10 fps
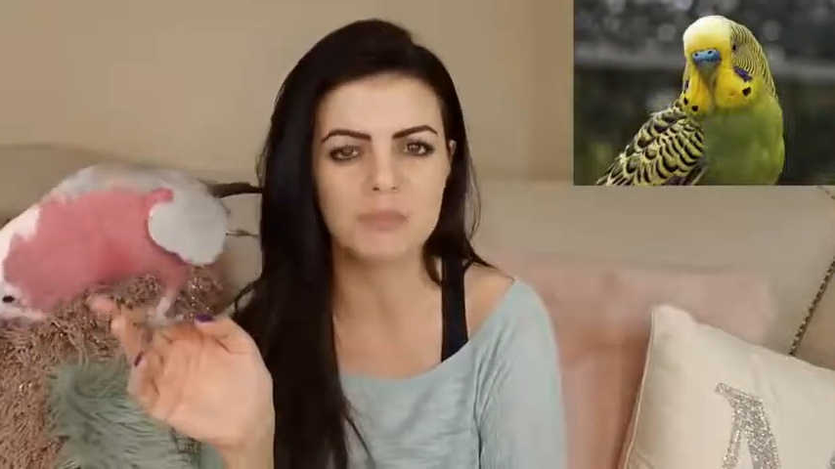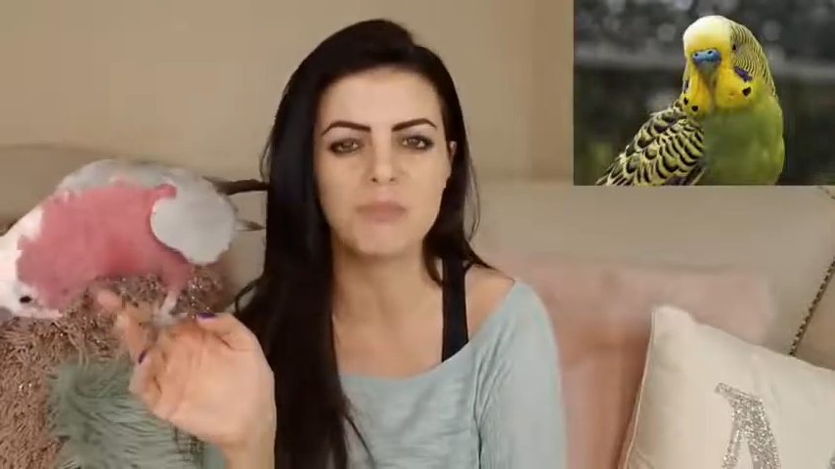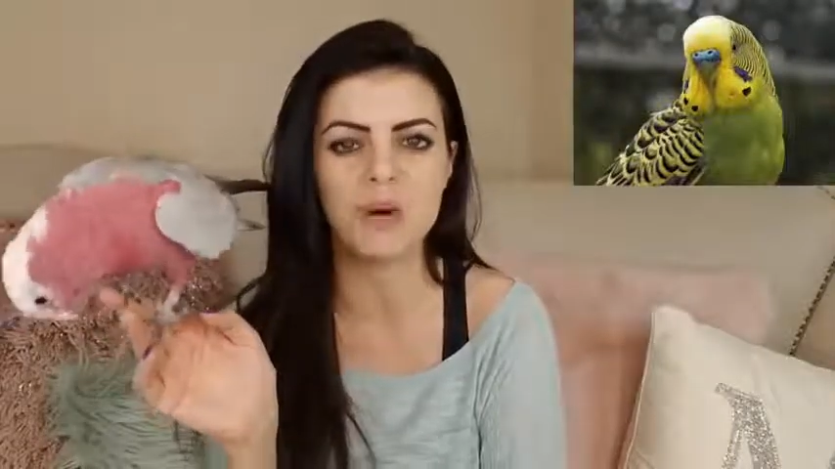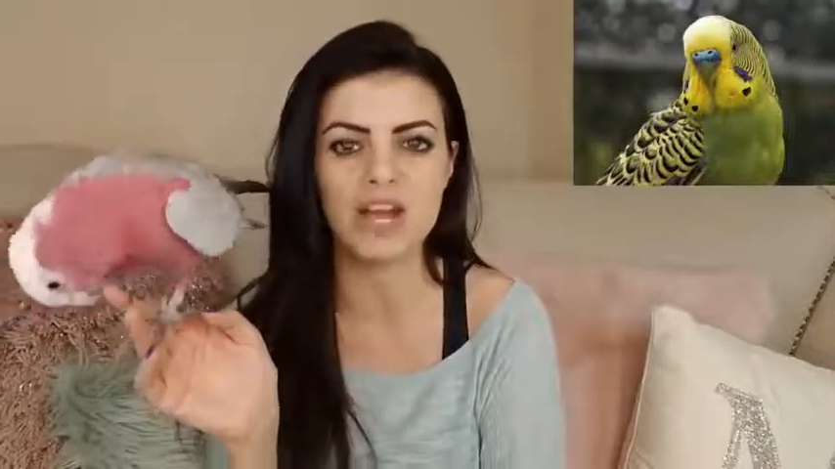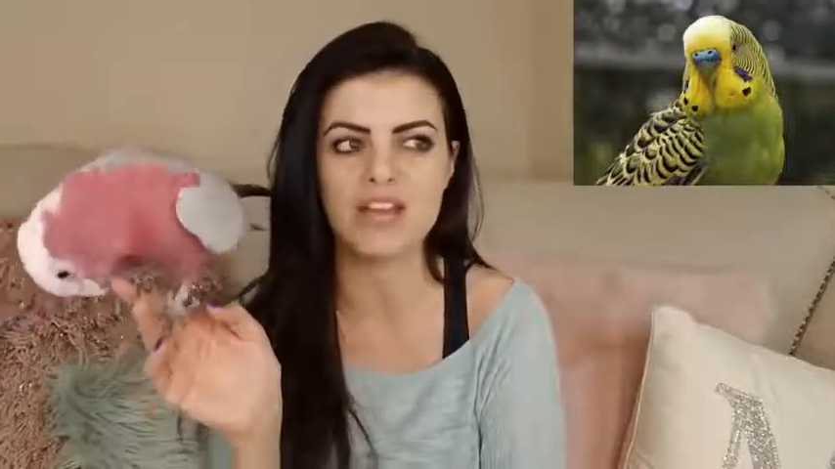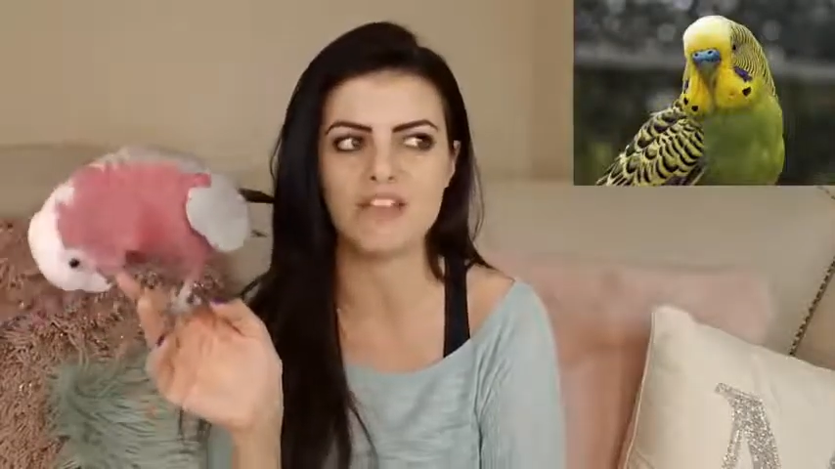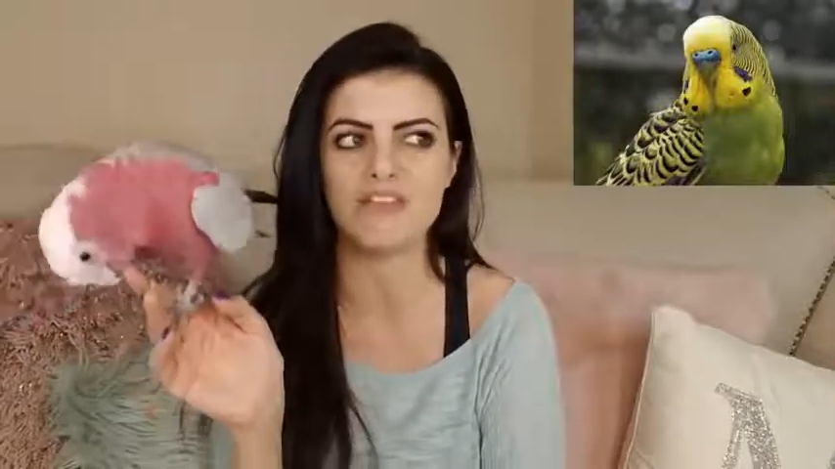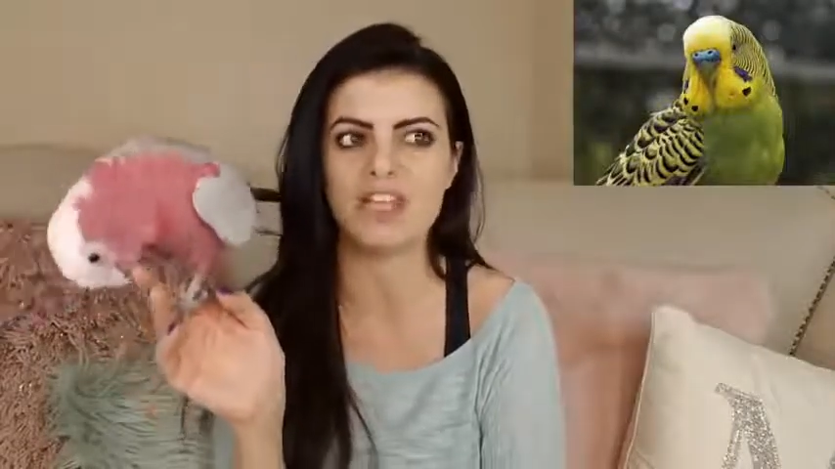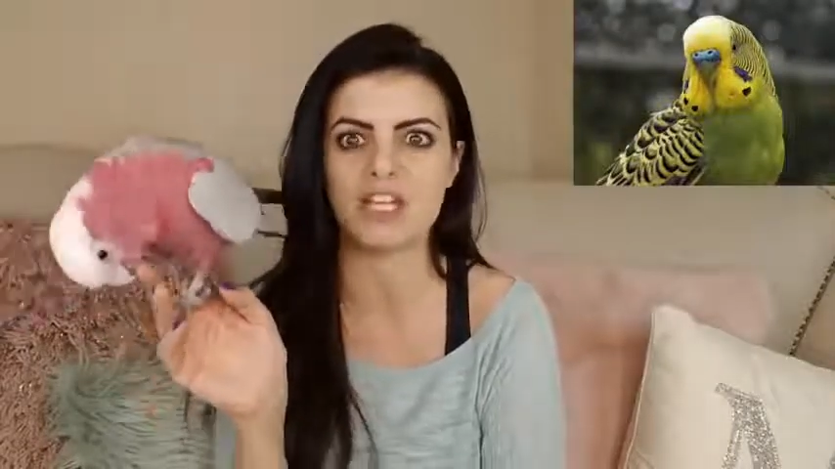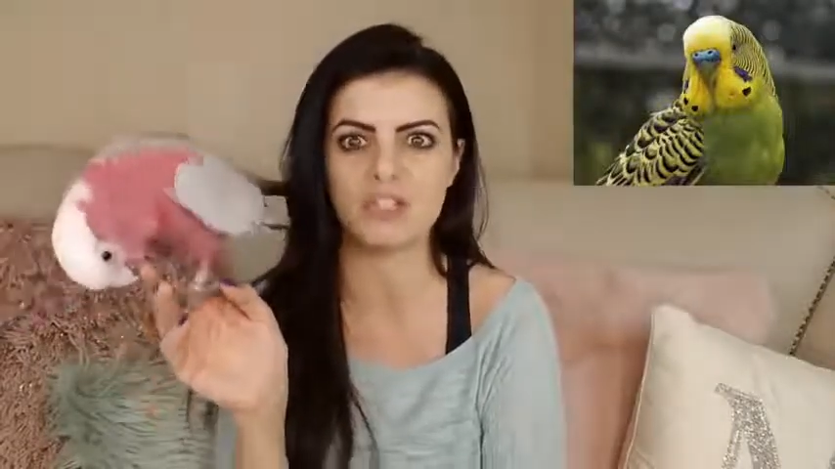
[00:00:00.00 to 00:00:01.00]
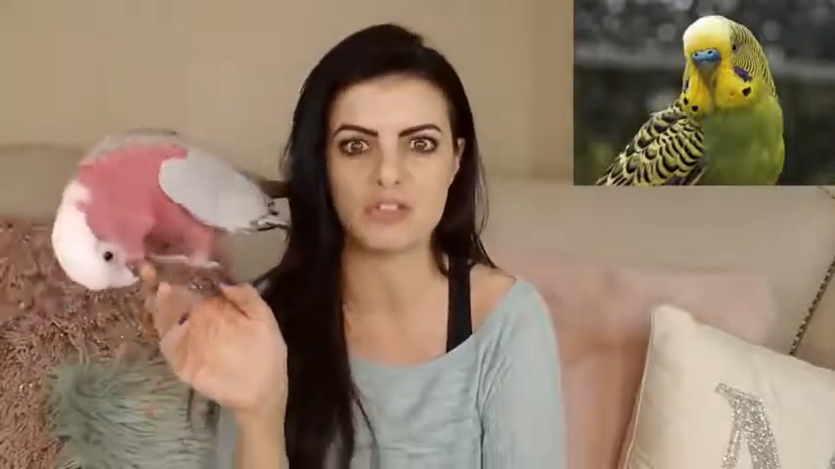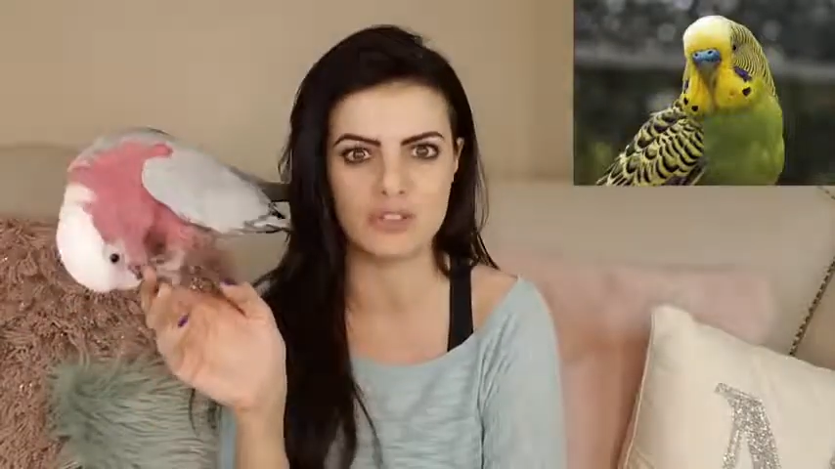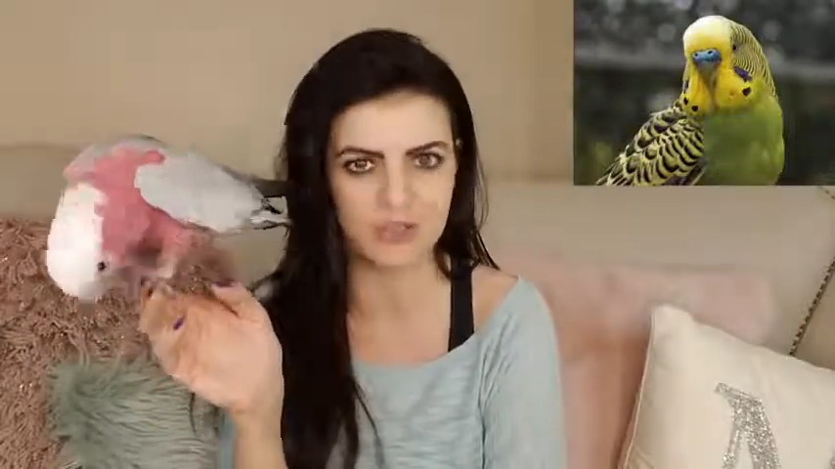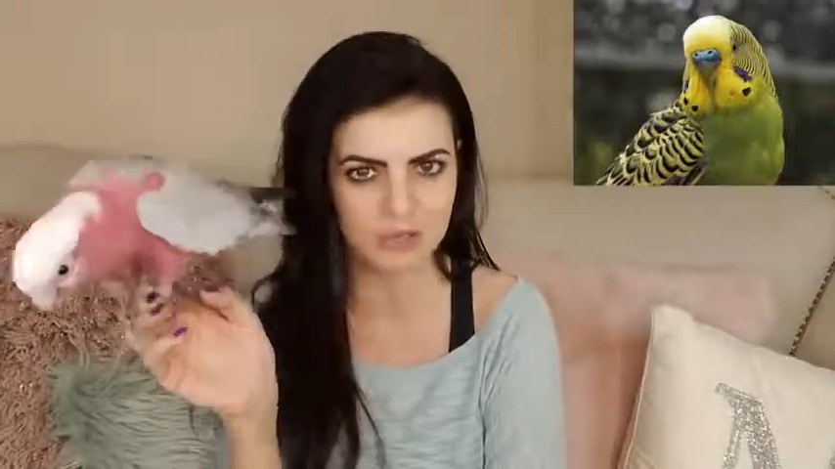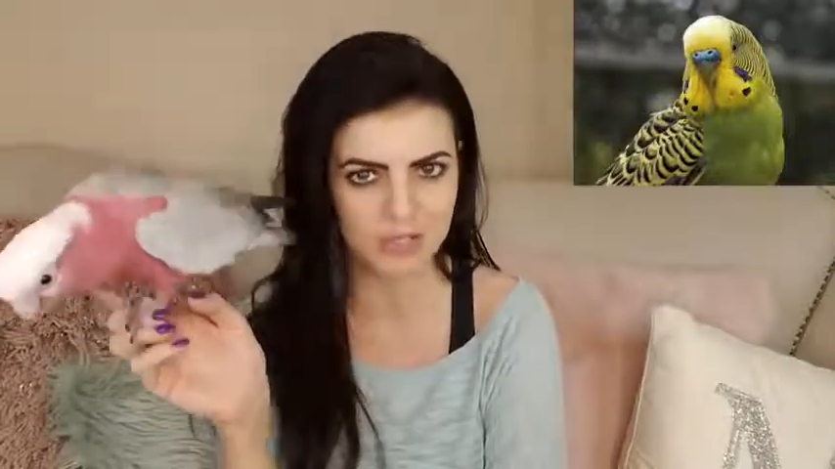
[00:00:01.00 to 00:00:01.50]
but if they do